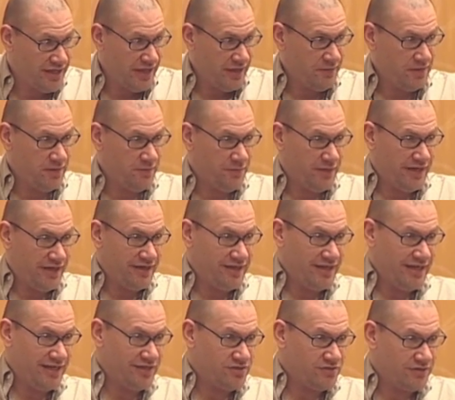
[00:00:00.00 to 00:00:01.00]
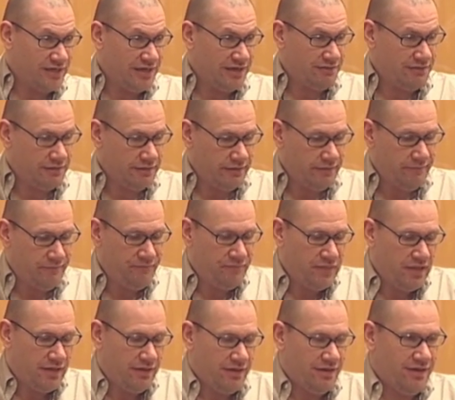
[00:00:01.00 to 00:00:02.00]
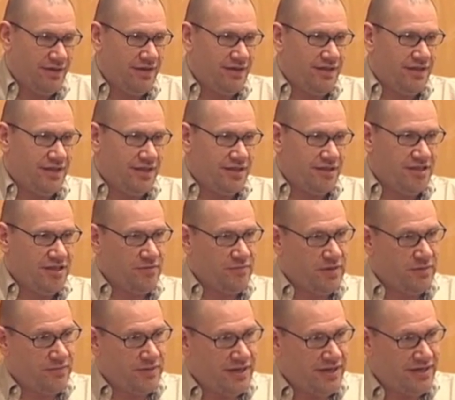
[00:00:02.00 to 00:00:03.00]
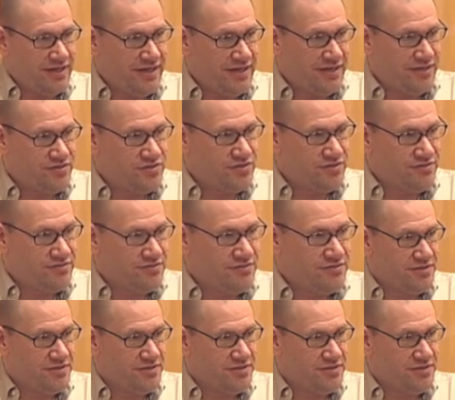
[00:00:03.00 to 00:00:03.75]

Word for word: how many podcasts are out there. The thing about podcasts